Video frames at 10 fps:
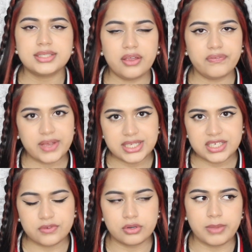So first
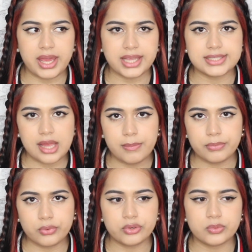of all, my
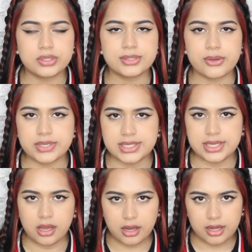exam board was
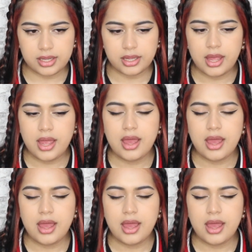OCR.